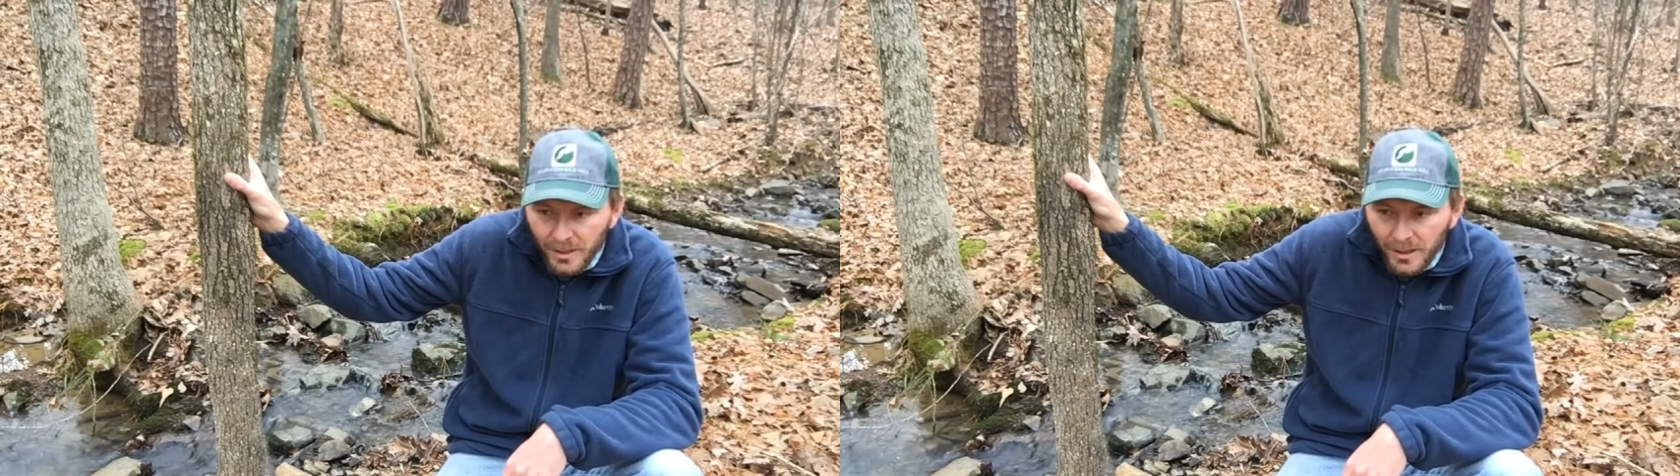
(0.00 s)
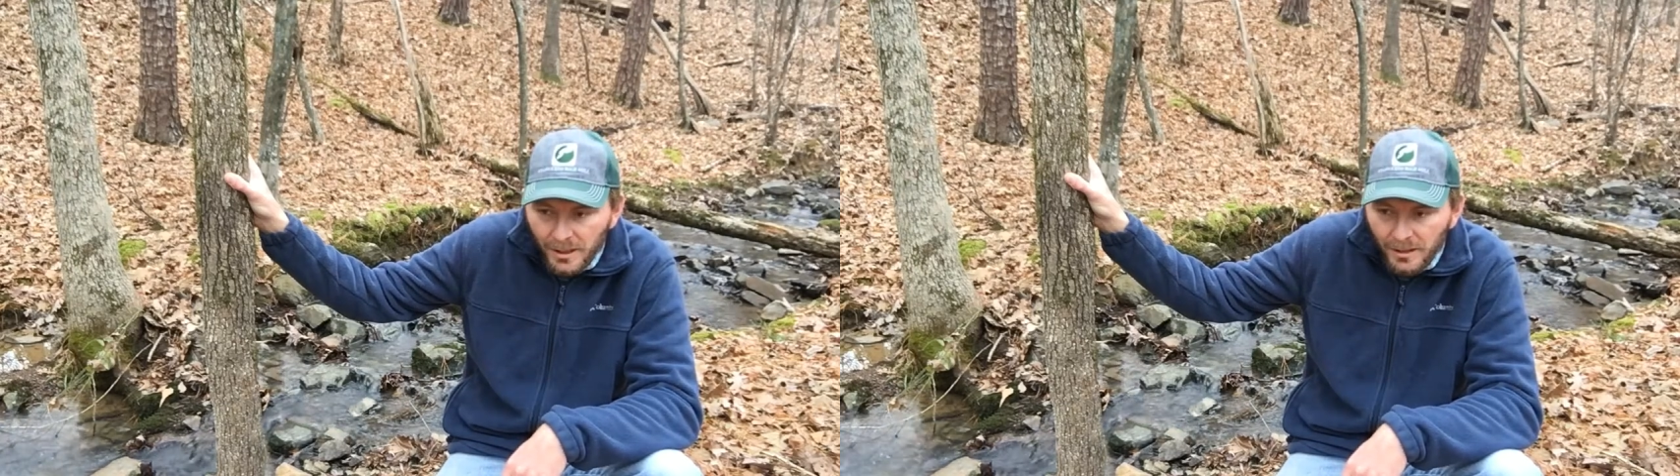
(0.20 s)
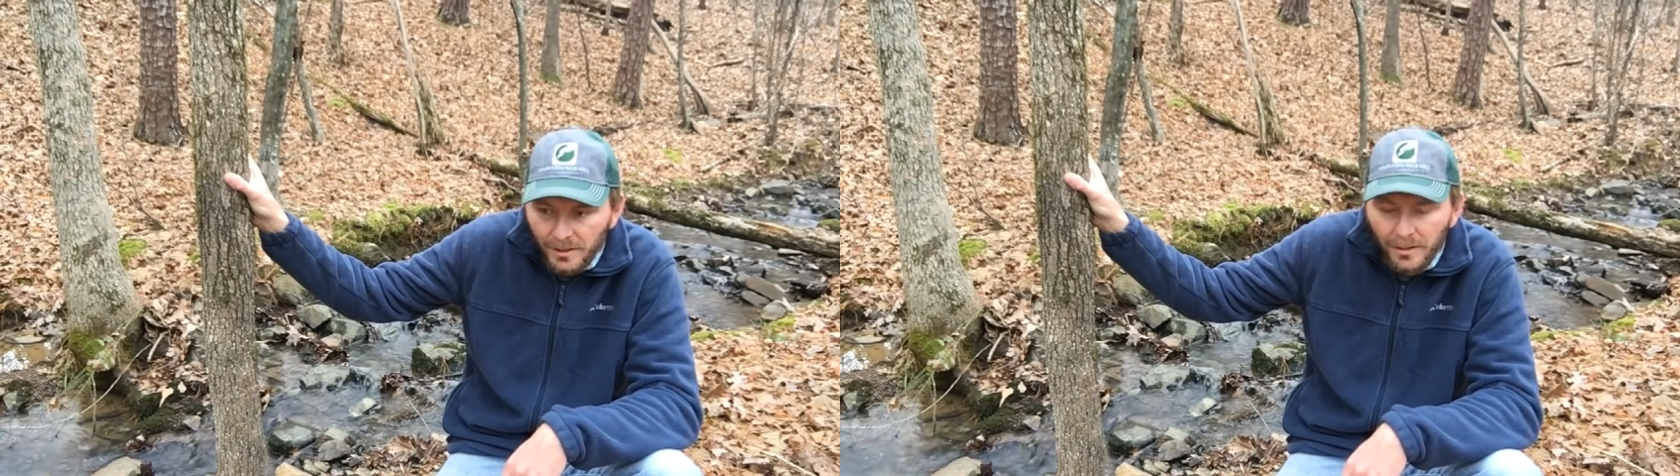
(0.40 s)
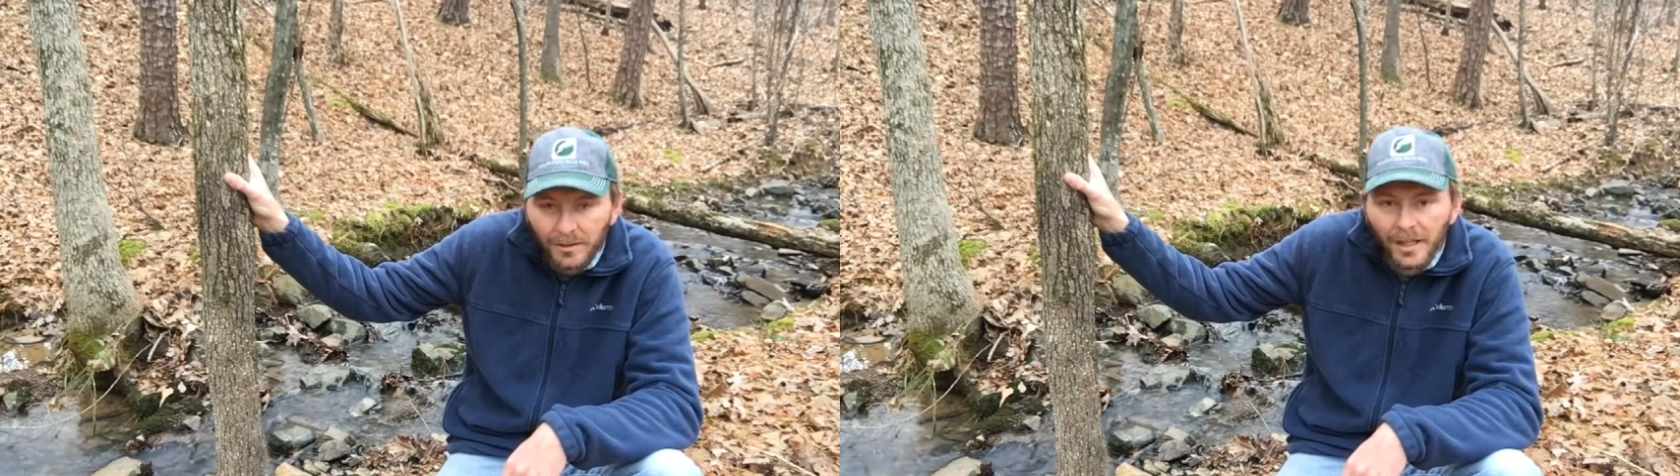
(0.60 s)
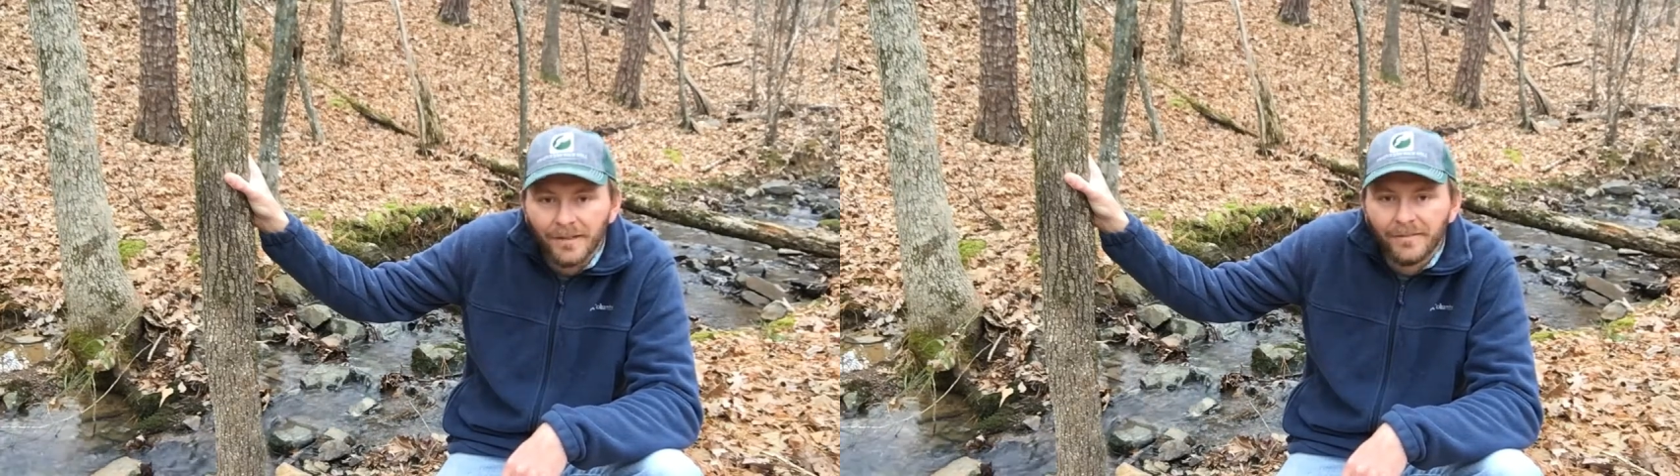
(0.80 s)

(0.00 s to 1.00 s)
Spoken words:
are not